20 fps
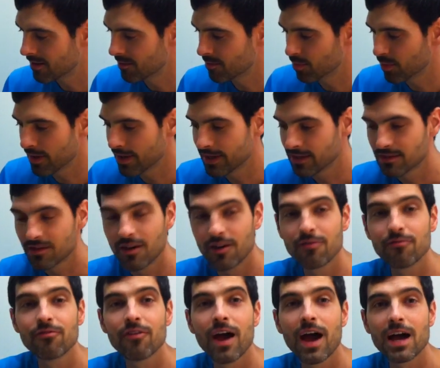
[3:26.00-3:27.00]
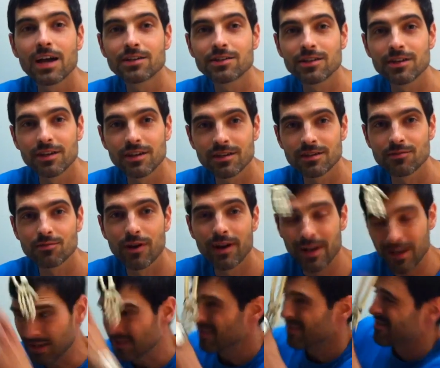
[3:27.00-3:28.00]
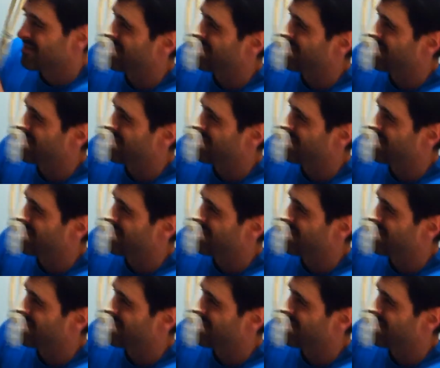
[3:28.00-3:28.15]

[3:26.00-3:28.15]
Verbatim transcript: The plantar fascia is right